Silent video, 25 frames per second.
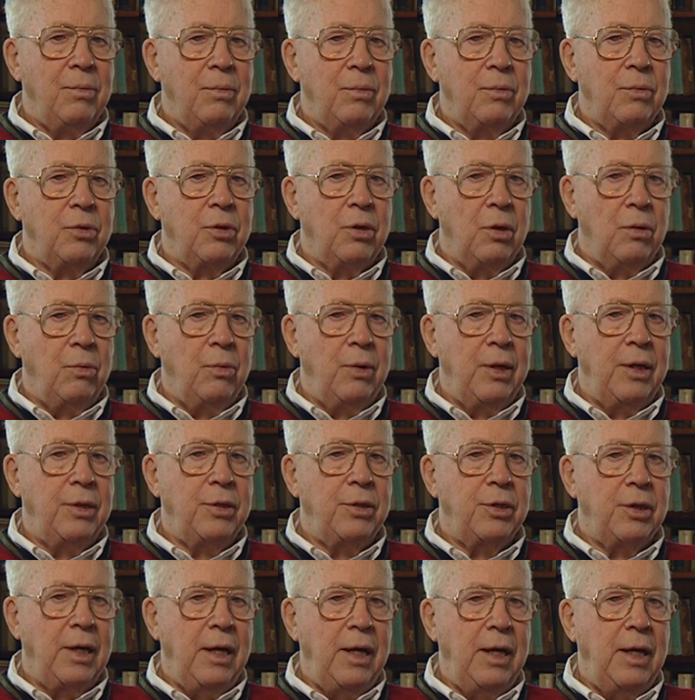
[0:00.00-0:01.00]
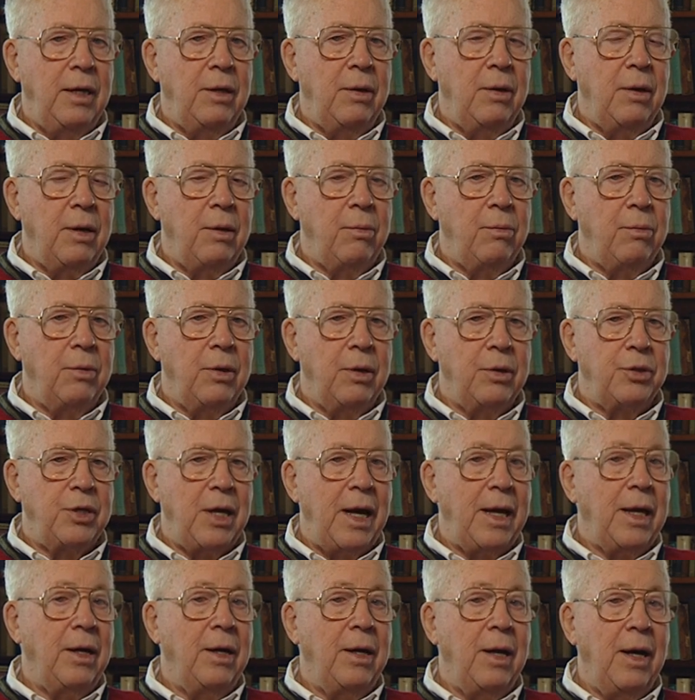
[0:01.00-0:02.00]
So we skied. Then the
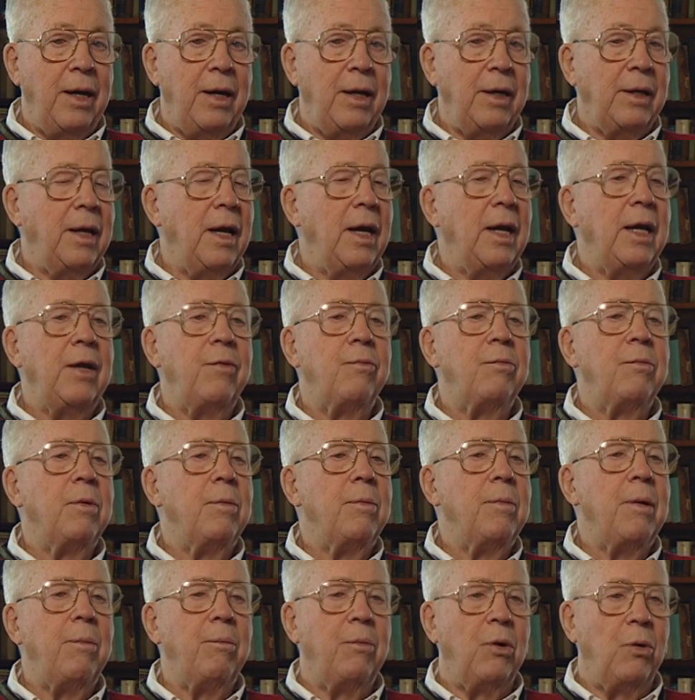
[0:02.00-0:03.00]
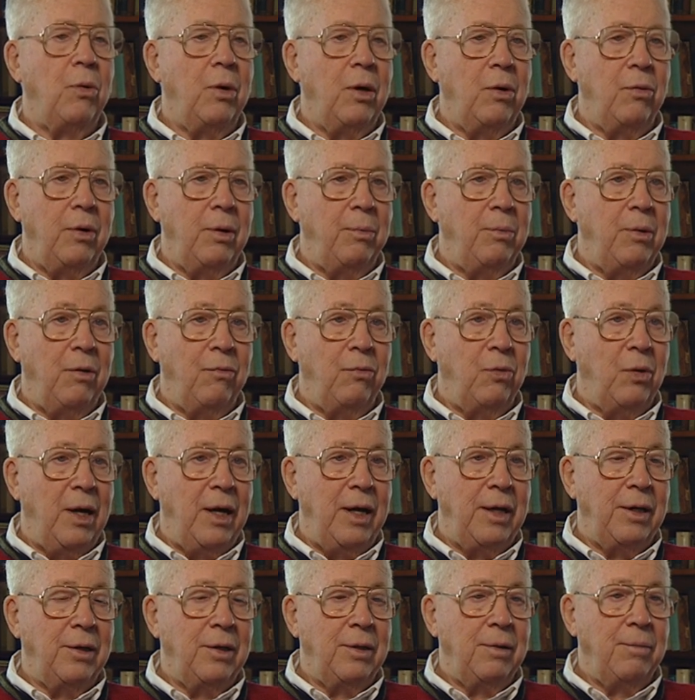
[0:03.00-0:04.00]
second night, I can't even remember where we
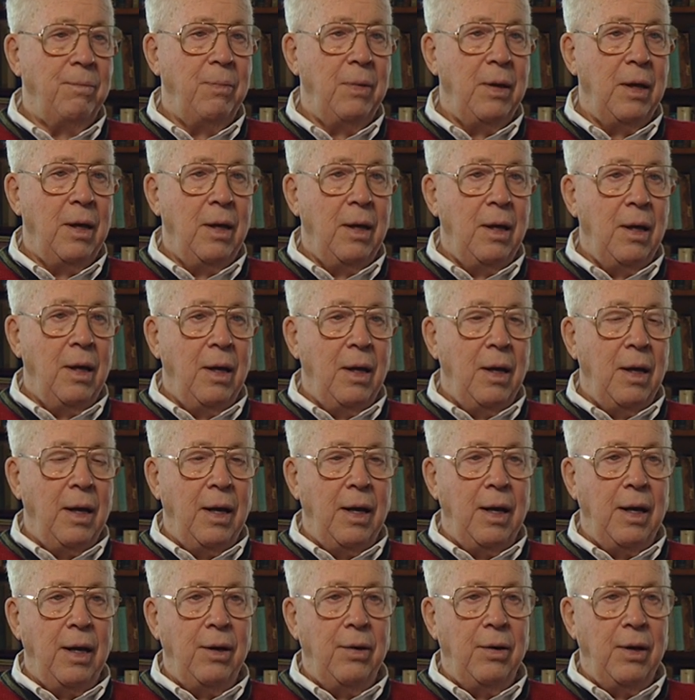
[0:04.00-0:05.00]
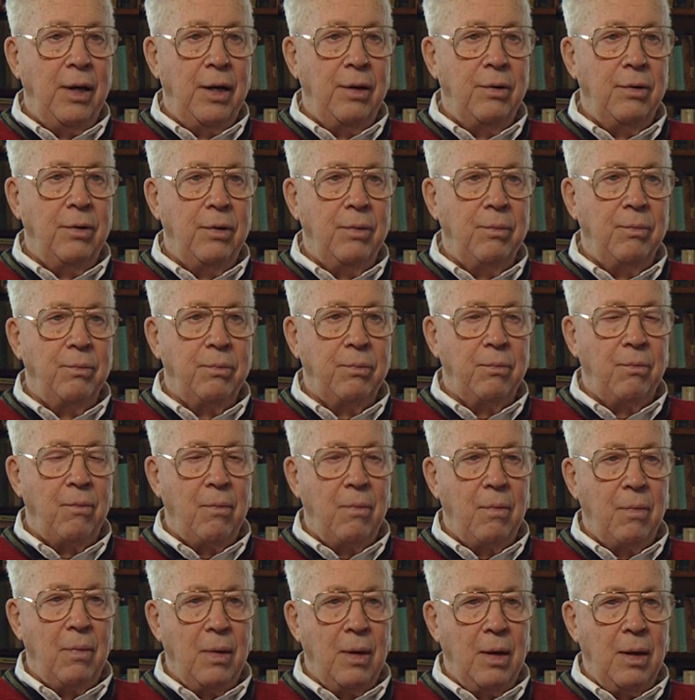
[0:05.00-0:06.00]
bivouacked. And then
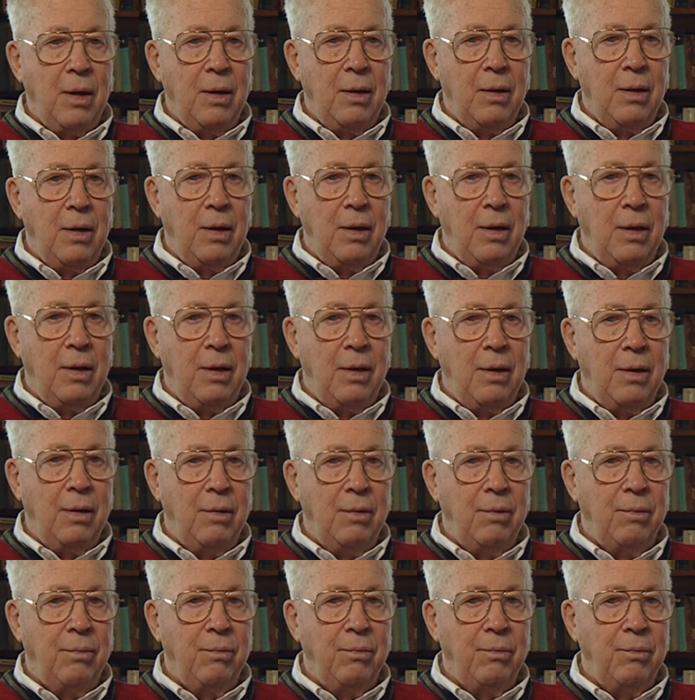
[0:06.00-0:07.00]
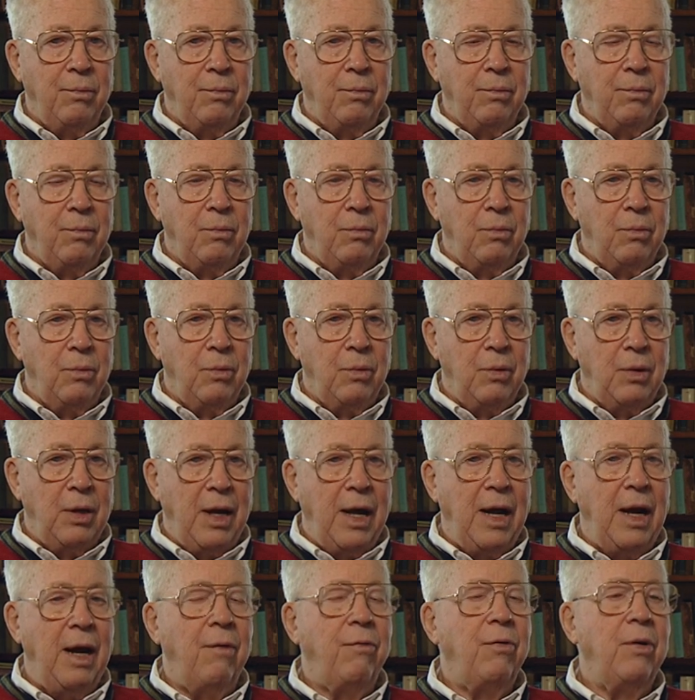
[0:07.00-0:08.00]
the
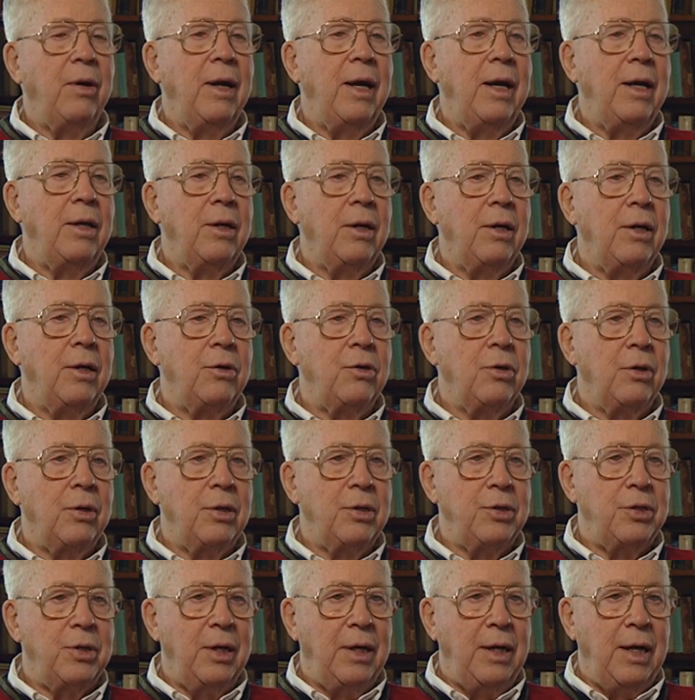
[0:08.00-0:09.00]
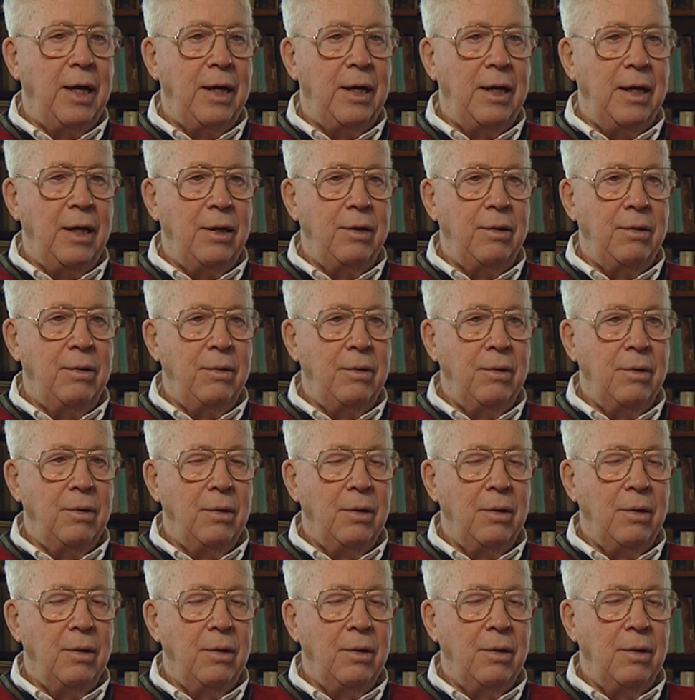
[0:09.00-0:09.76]
half a day that it took us to get in